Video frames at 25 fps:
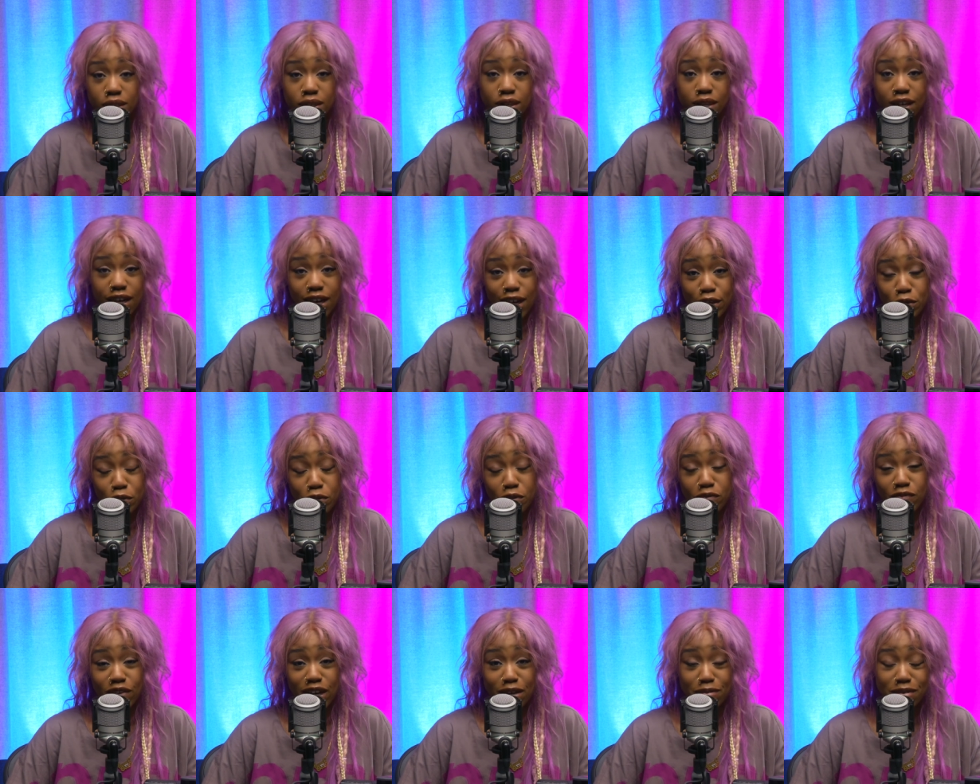and you
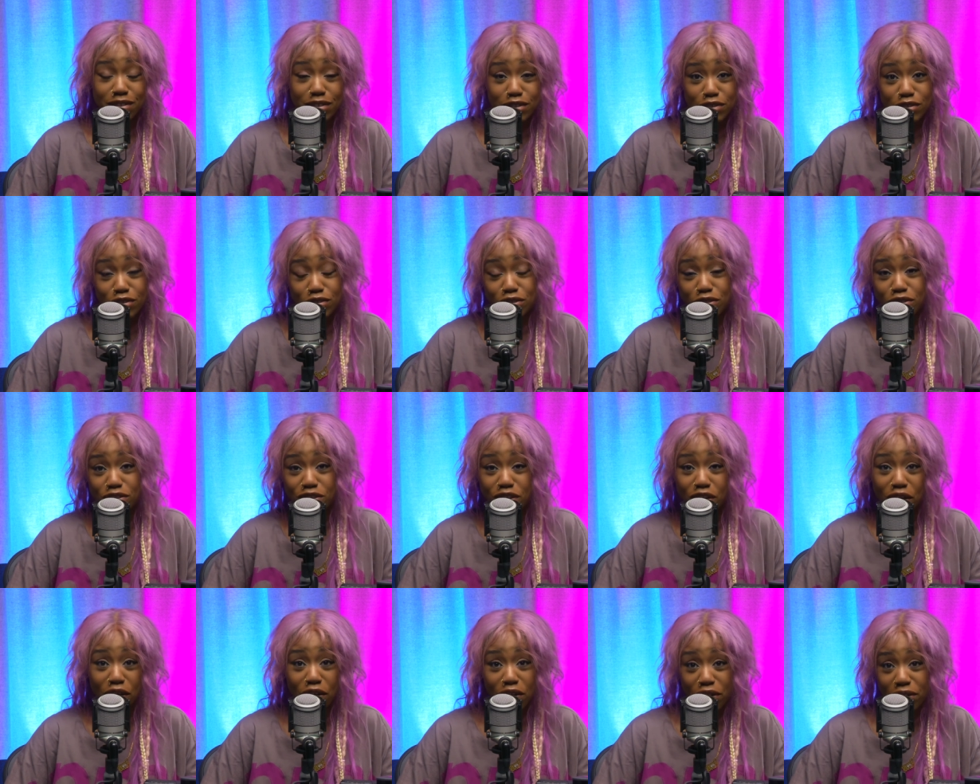invite me to the
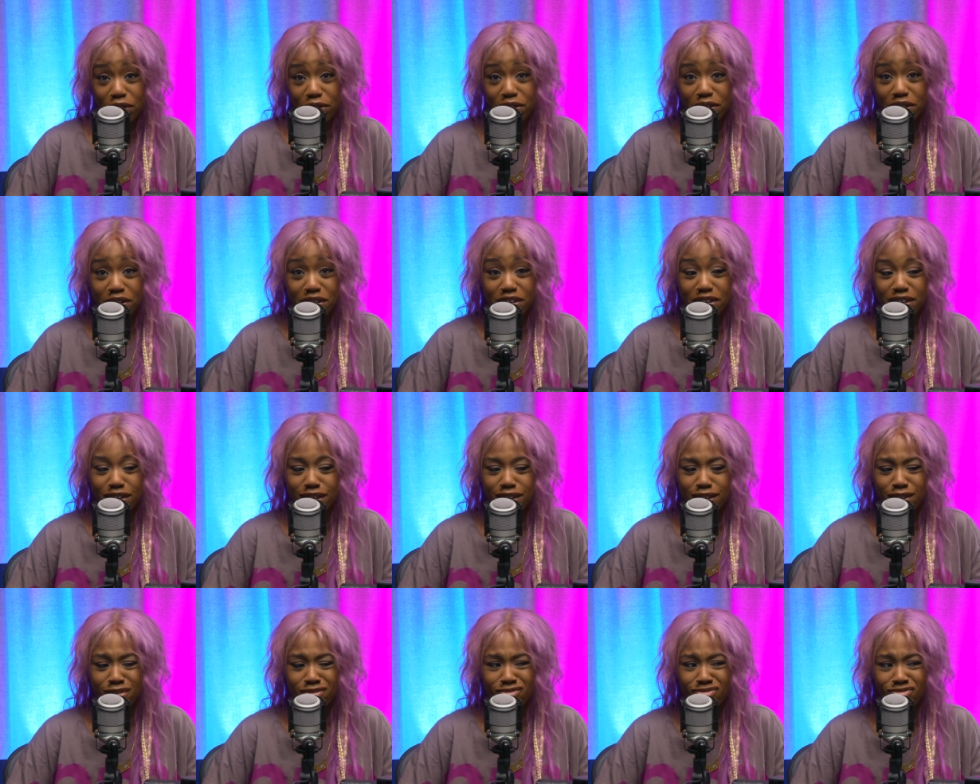studio,
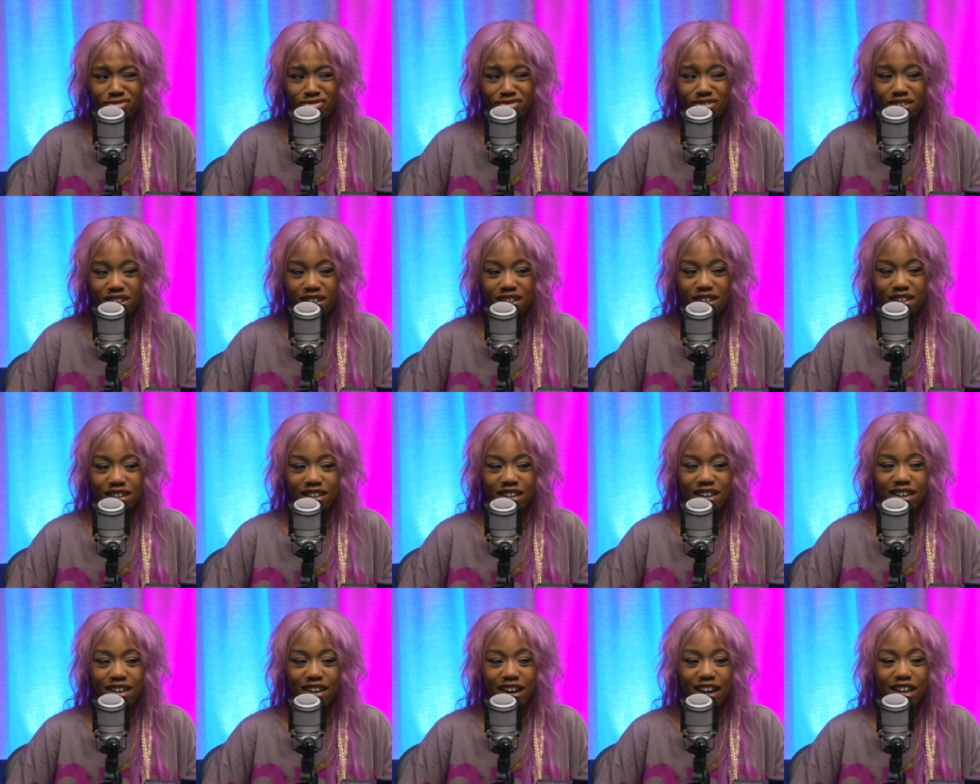
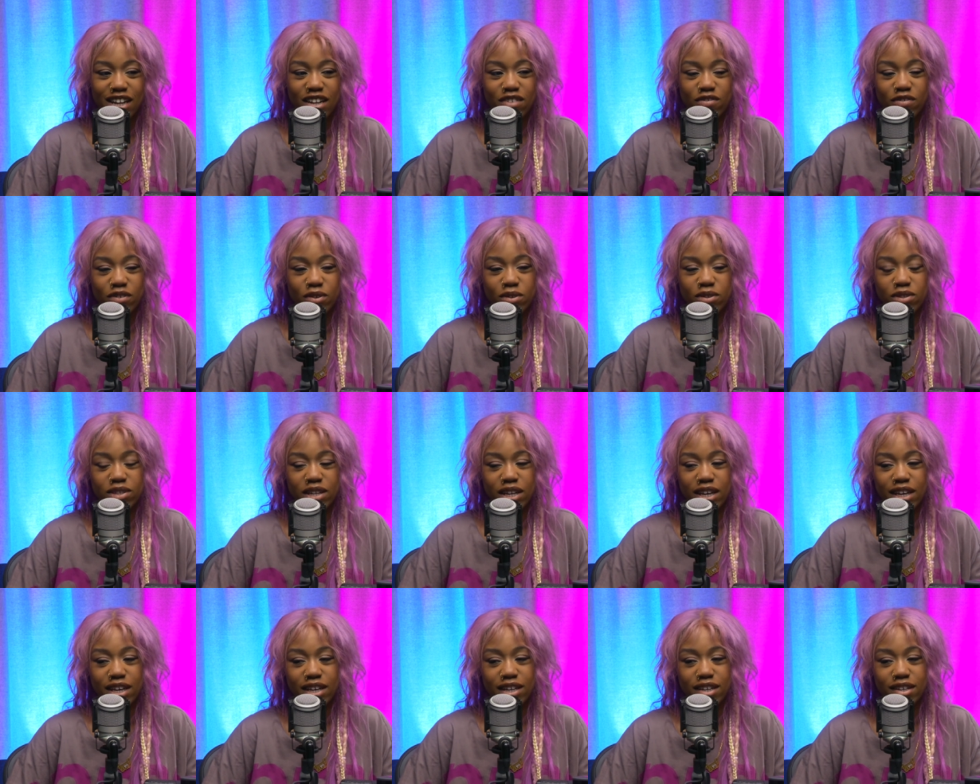it kind of feels
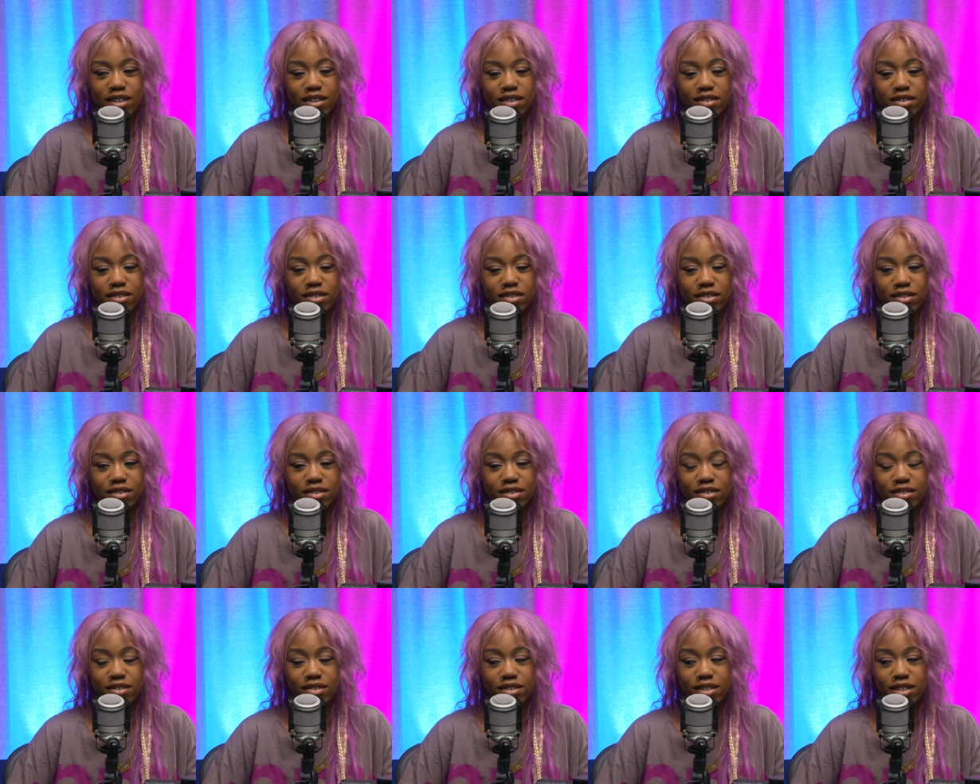like, oh
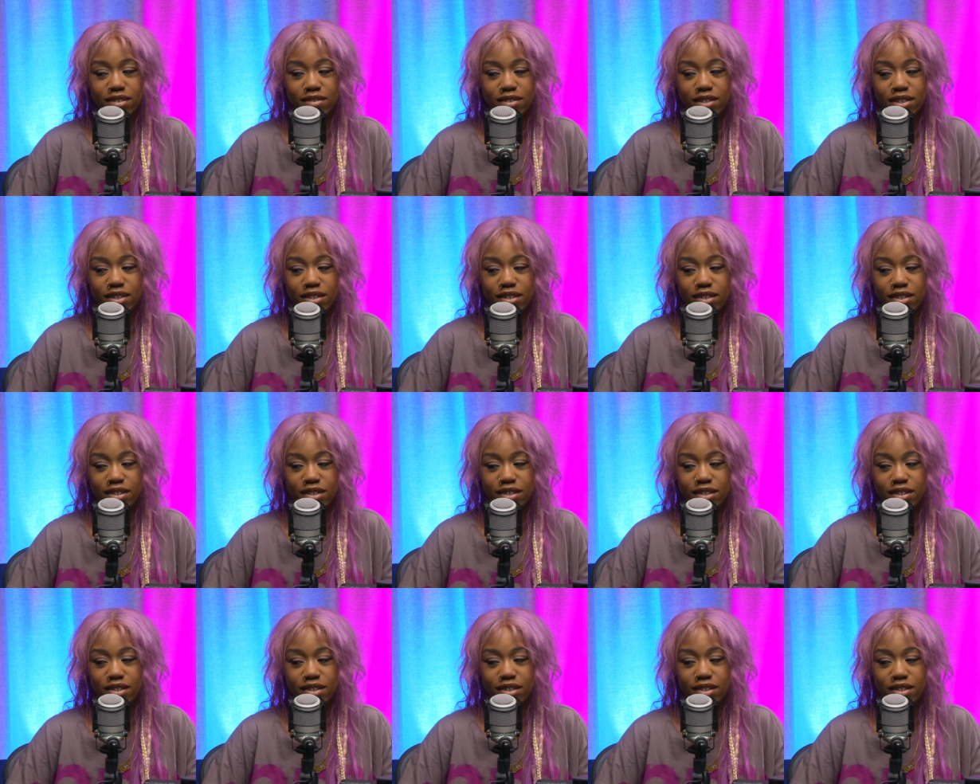God, here we go.